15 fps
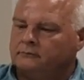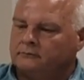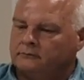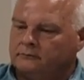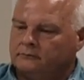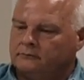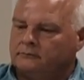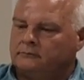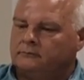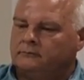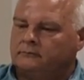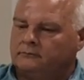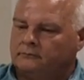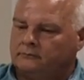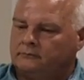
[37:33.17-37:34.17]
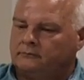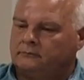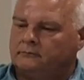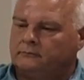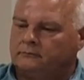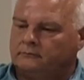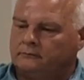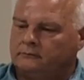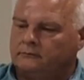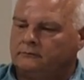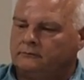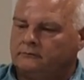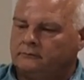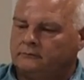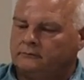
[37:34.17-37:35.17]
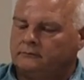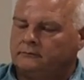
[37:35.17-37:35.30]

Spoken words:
[no speech]